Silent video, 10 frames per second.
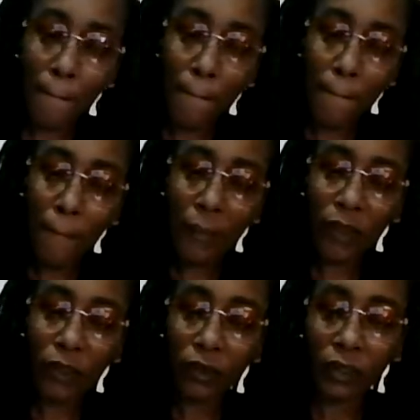
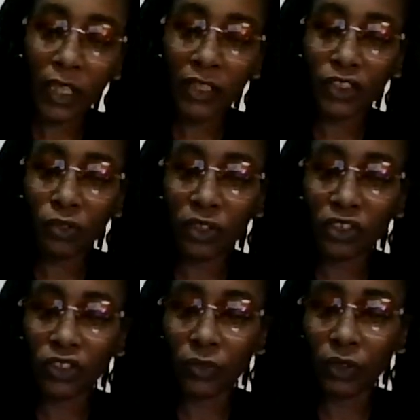They didn't trust you
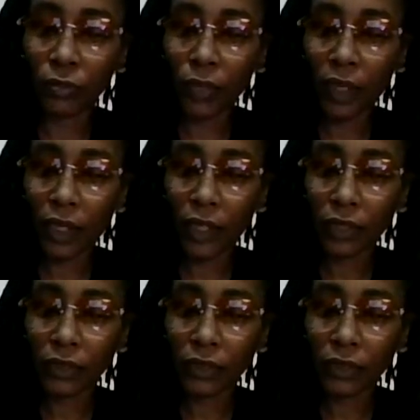in the past.